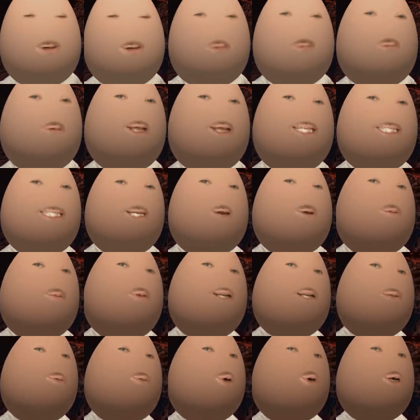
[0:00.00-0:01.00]
you so
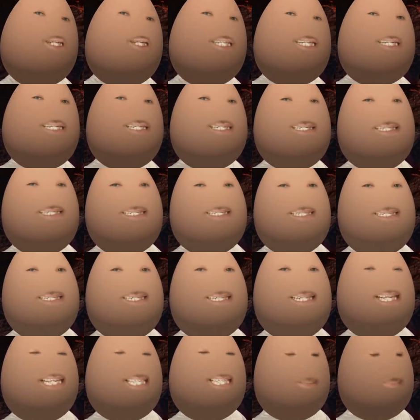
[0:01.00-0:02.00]
much for watching.
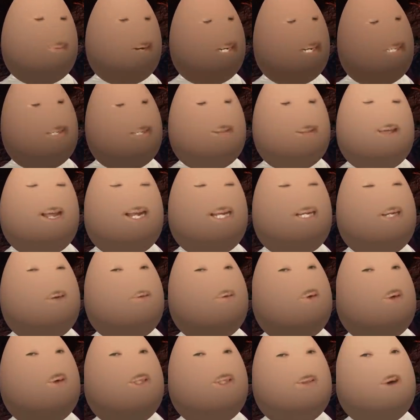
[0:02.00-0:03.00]
Especially thank you, of
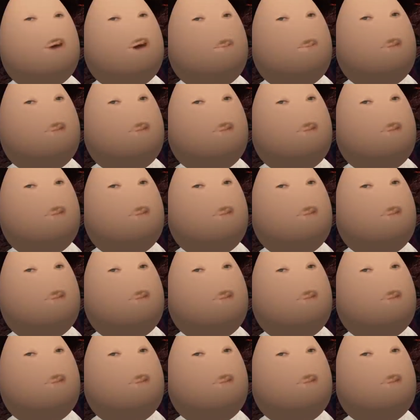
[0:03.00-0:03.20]
course, to our